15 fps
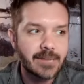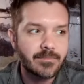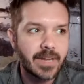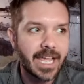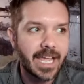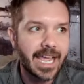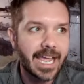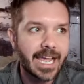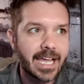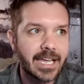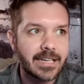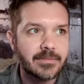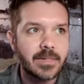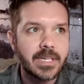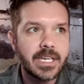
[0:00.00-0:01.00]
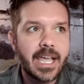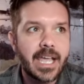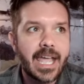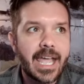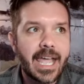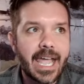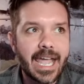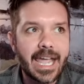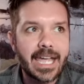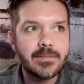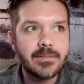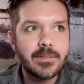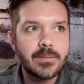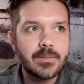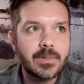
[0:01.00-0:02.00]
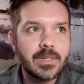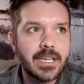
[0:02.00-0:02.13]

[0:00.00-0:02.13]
and and and